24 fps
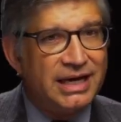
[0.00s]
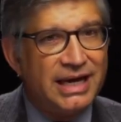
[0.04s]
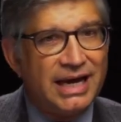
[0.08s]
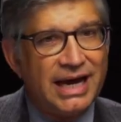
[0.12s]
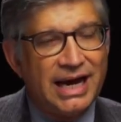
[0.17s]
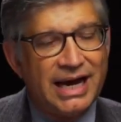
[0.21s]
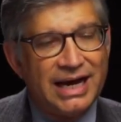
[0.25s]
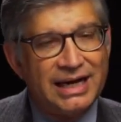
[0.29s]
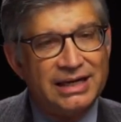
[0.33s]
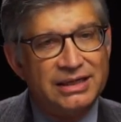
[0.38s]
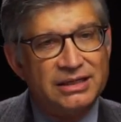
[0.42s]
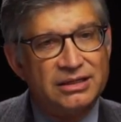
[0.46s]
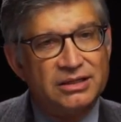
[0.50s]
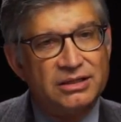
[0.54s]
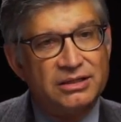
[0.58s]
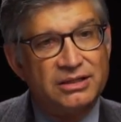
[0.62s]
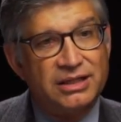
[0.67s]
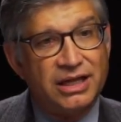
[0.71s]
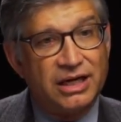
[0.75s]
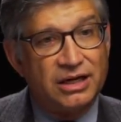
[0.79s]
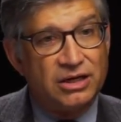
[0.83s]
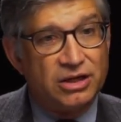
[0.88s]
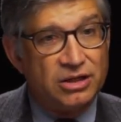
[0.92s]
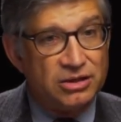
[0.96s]
and
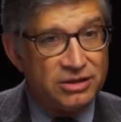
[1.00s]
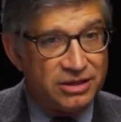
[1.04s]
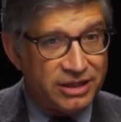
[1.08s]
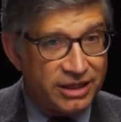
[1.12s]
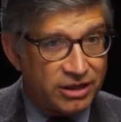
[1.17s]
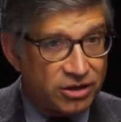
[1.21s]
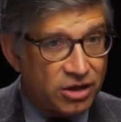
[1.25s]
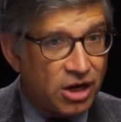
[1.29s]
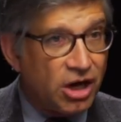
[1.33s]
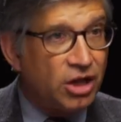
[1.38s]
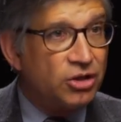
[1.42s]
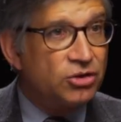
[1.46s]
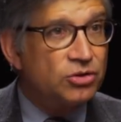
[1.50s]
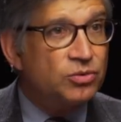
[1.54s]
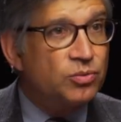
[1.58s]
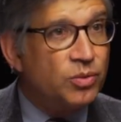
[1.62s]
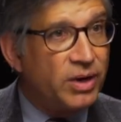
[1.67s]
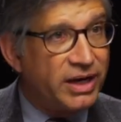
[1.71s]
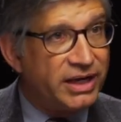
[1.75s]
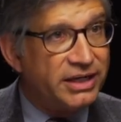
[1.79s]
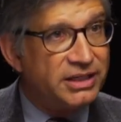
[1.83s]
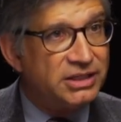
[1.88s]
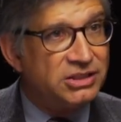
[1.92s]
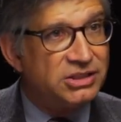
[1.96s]
that there are other
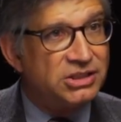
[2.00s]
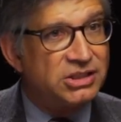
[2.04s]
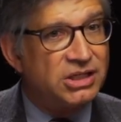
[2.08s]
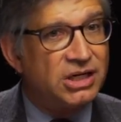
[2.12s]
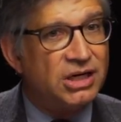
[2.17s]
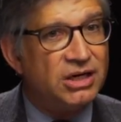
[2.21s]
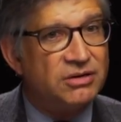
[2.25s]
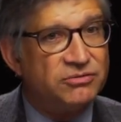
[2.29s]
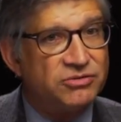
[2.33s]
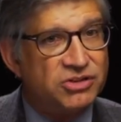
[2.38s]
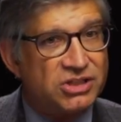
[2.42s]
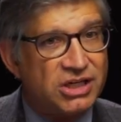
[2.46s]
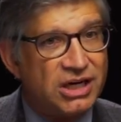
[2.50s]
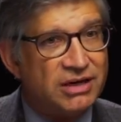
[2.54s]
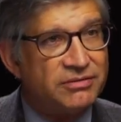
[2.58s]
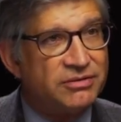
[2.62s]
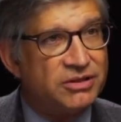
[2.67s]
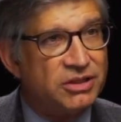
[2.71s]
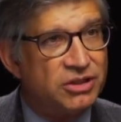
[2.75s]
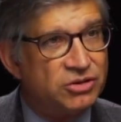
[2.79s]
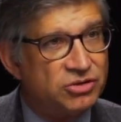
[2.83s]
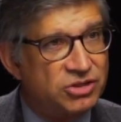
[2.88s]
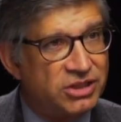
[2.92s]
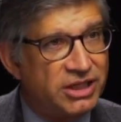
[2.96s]
ways of solving
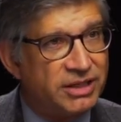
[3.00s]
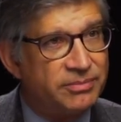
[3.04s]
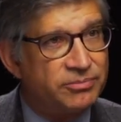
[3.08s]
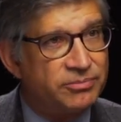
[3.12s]
those same